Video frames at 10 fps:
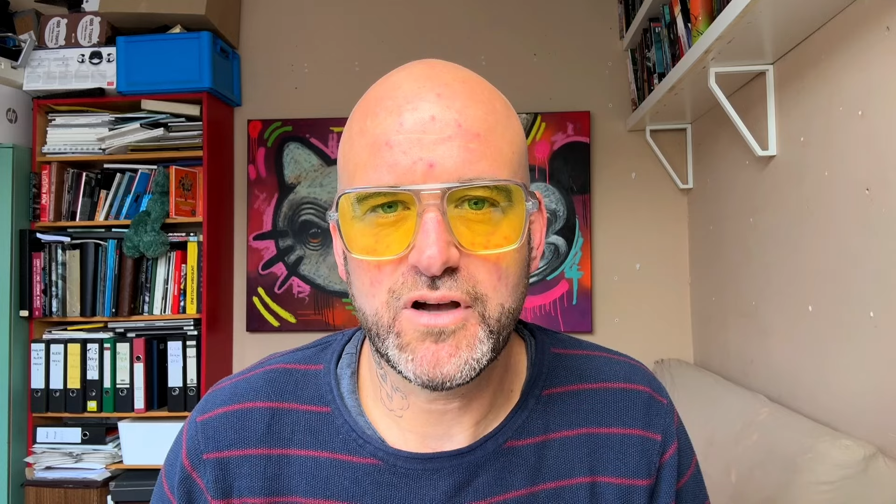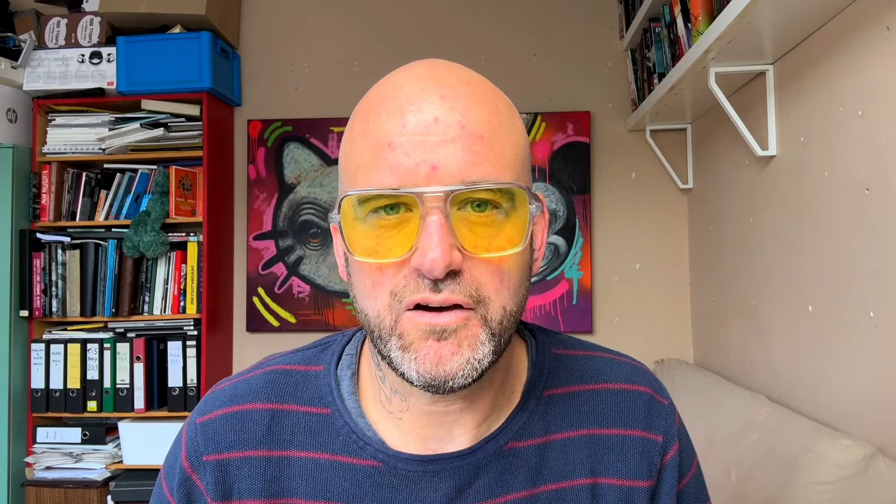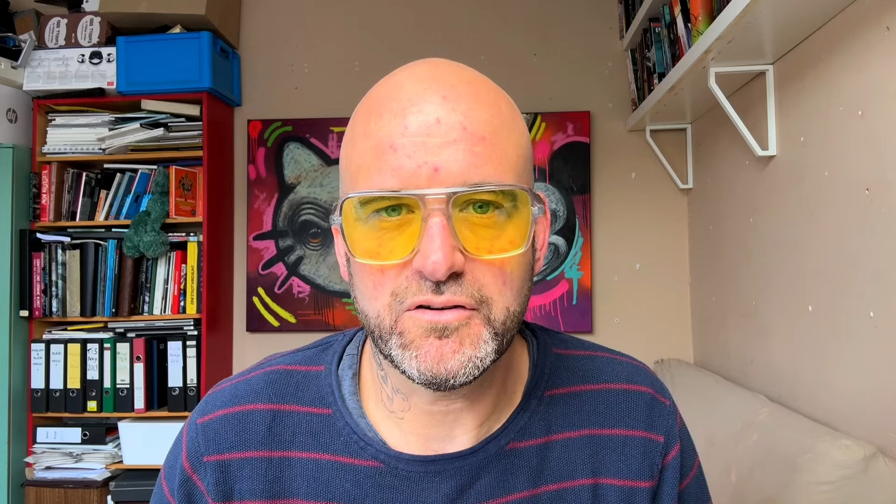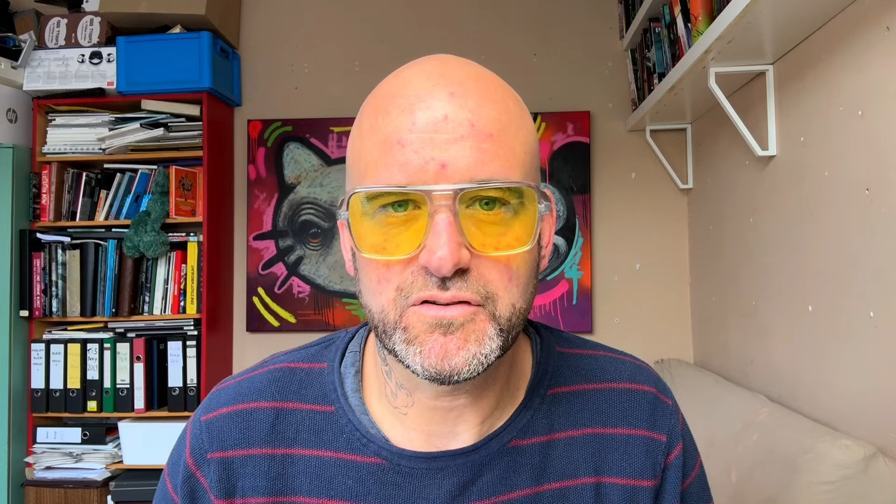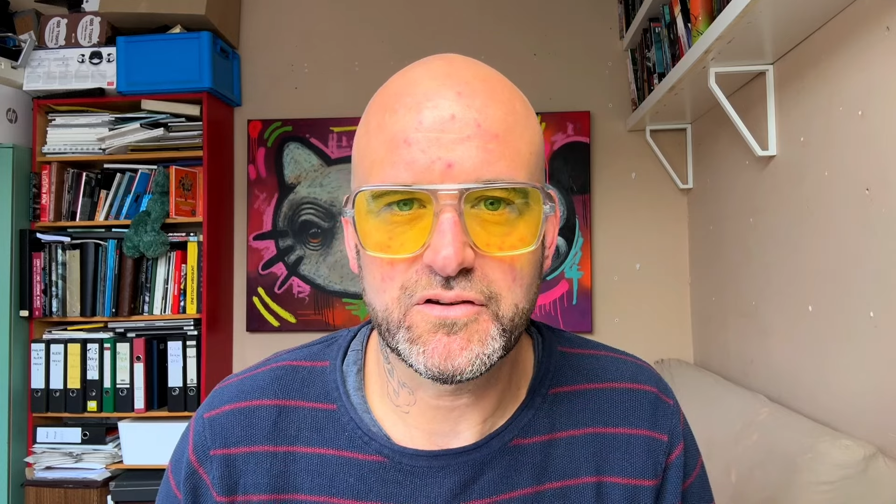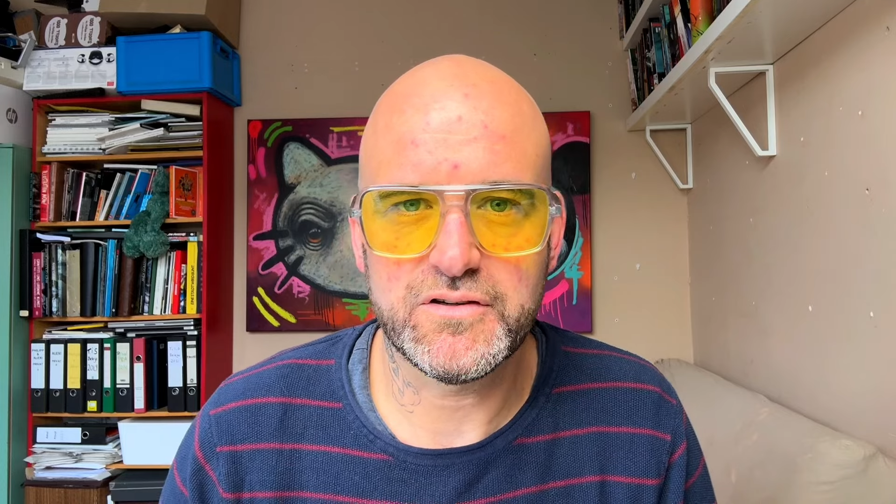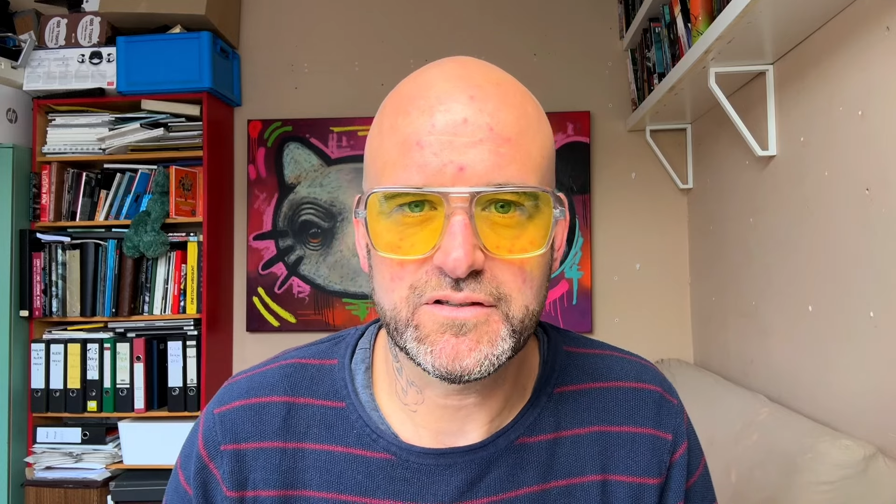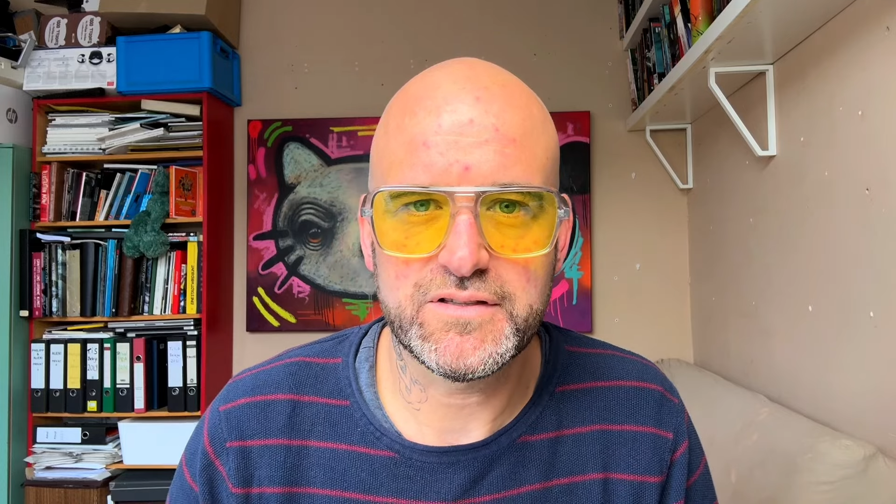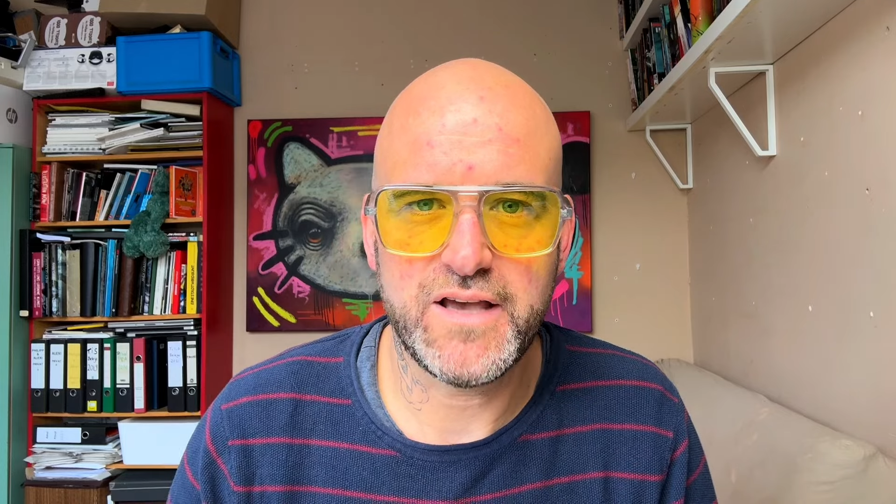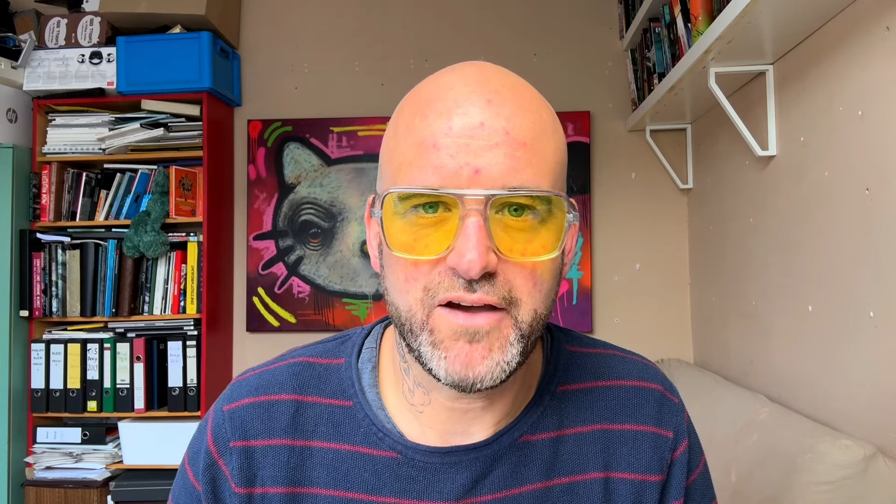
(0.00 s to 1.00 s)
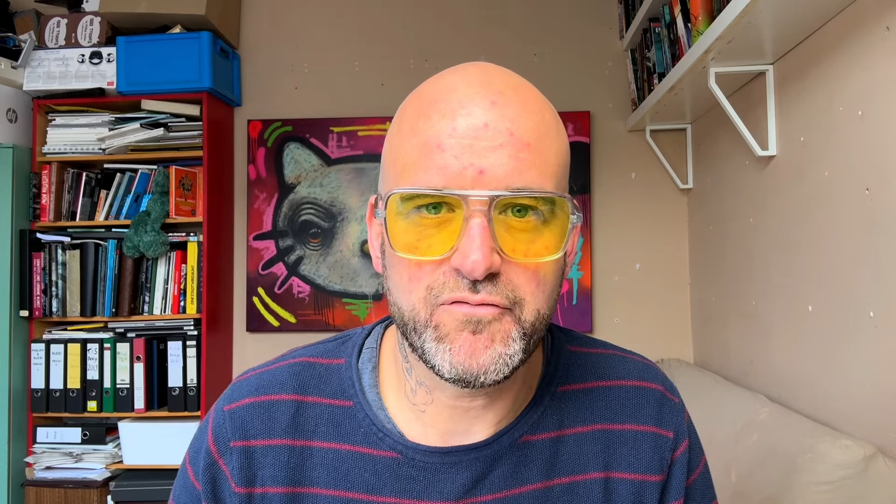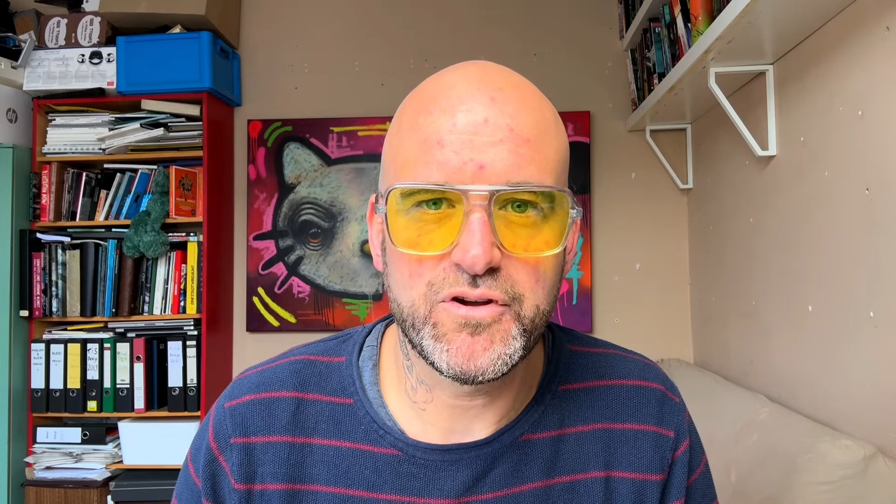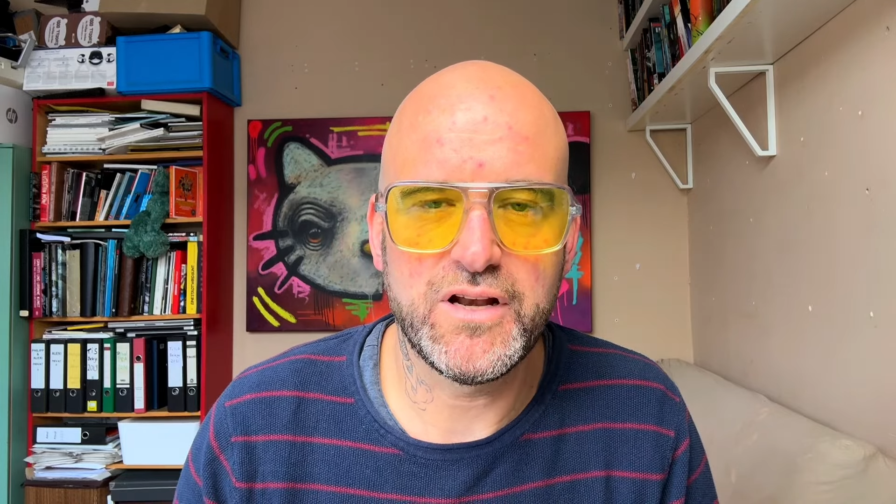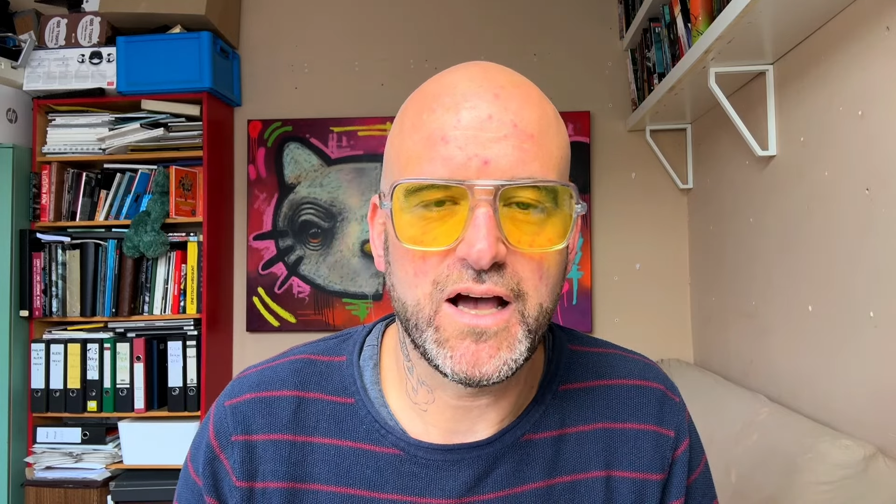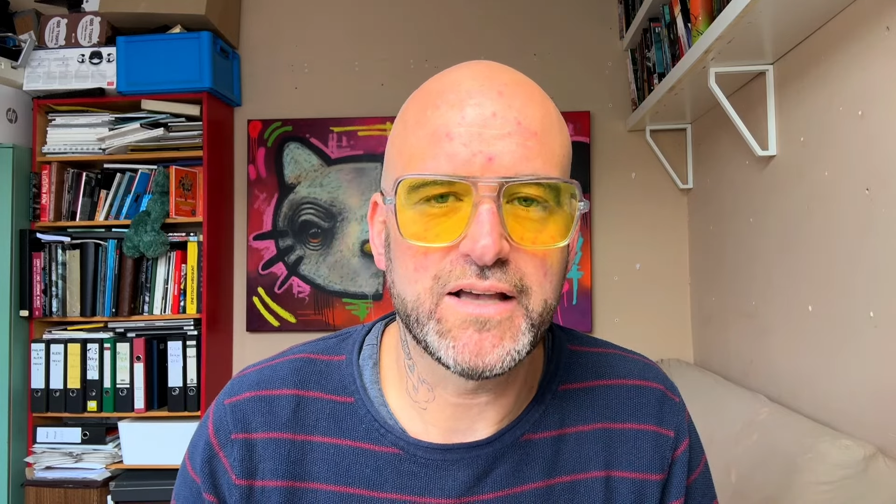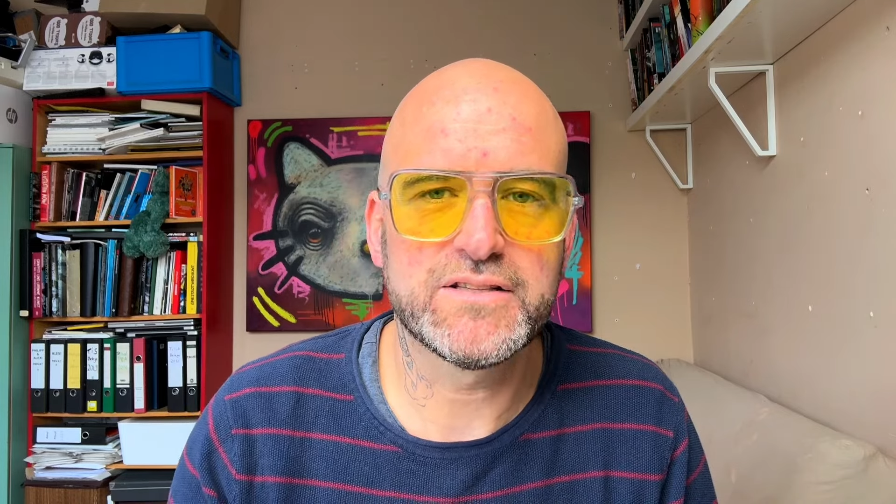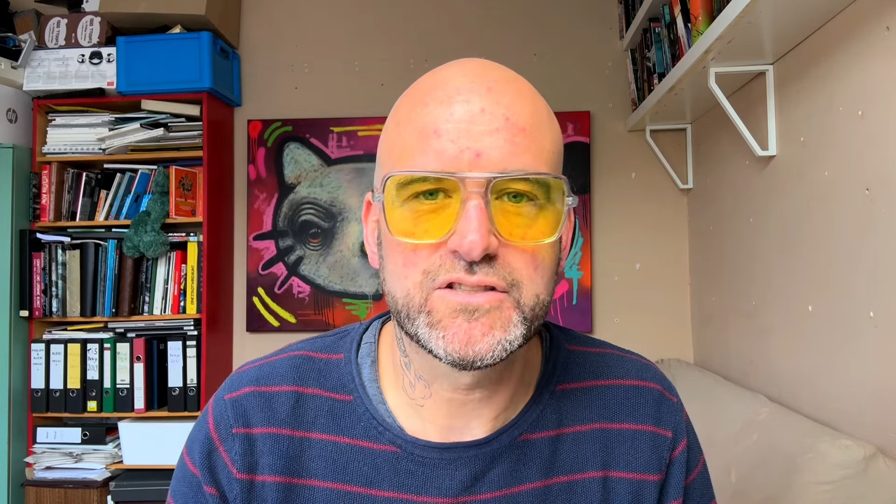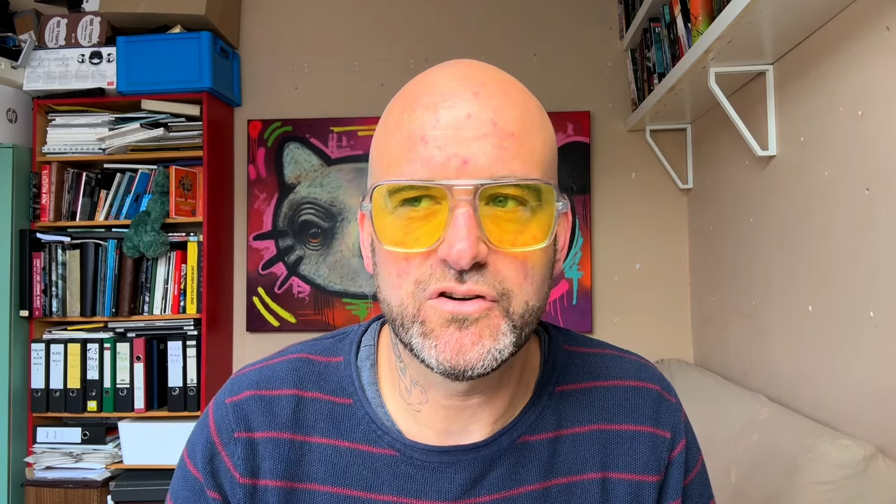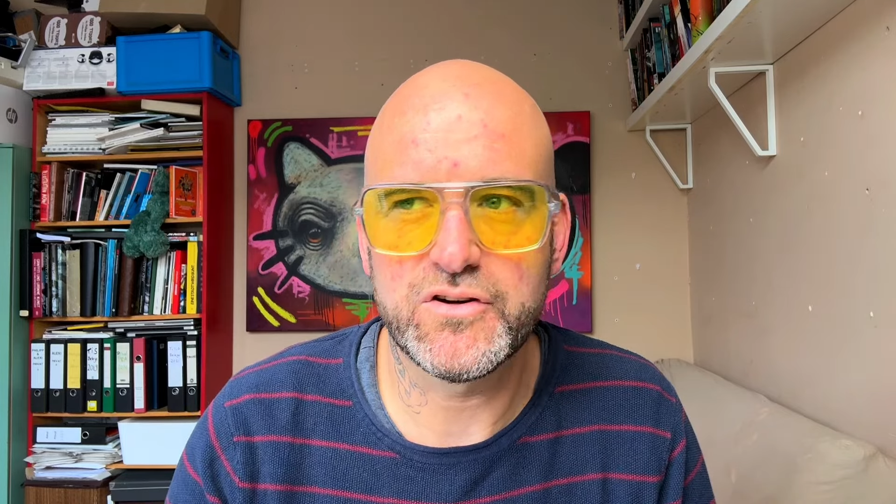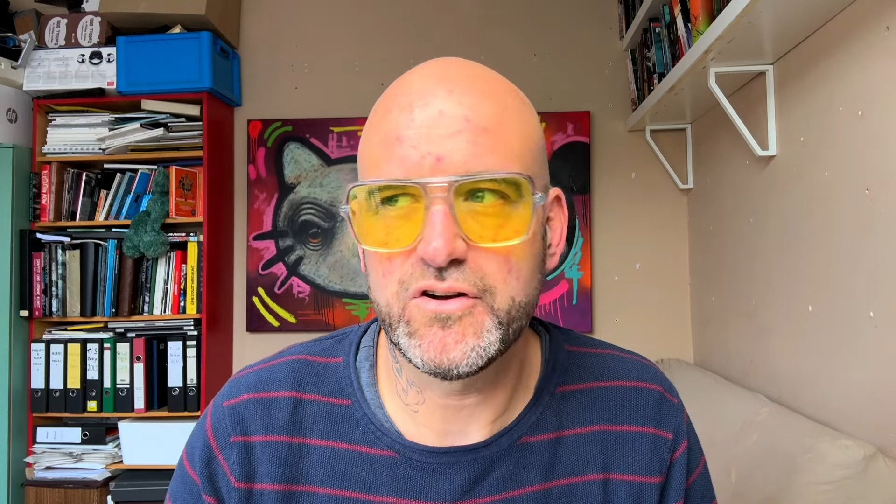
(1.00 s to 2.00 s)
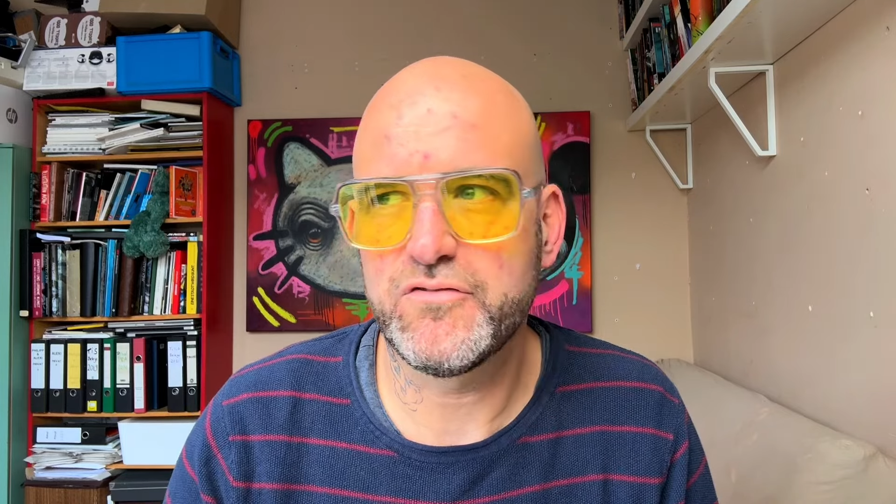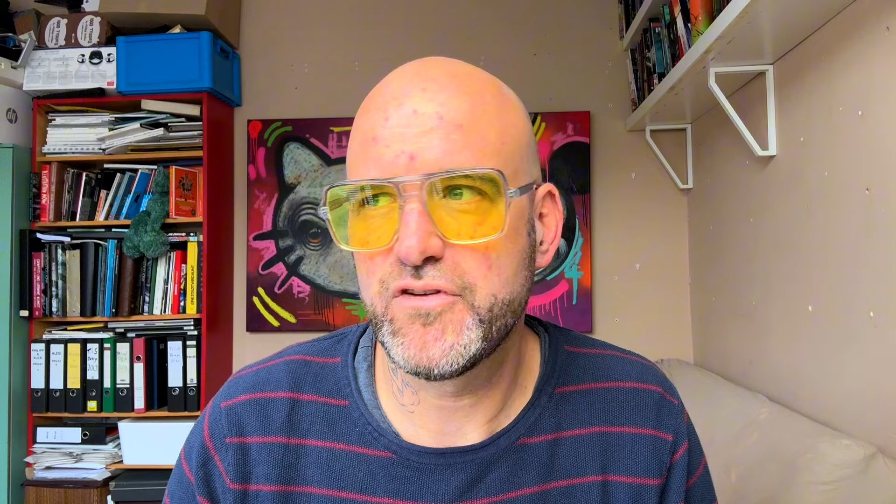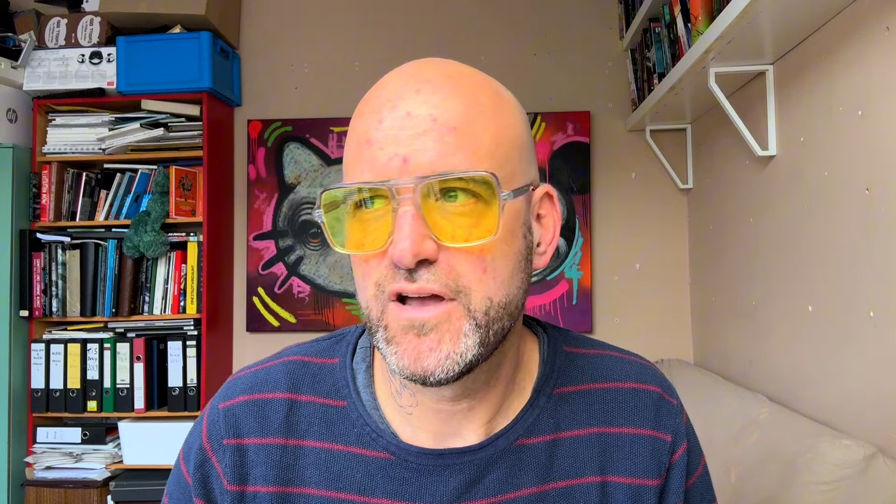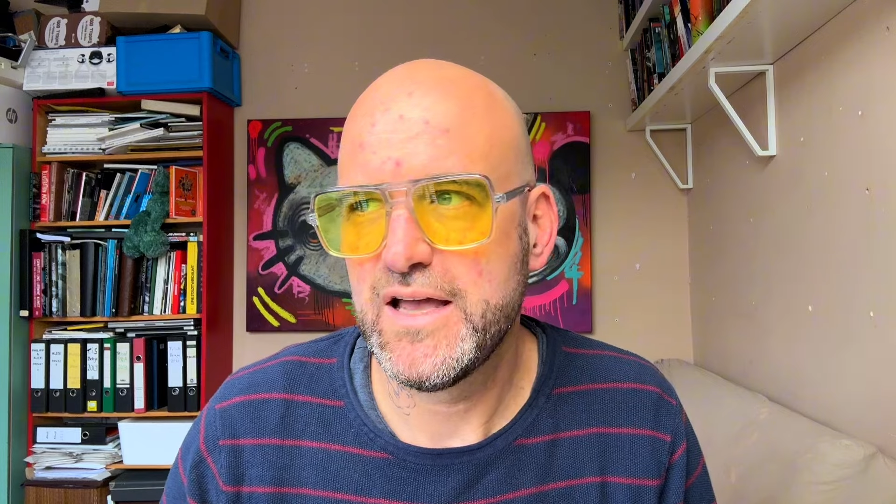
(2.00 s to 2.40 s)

out because every line sort of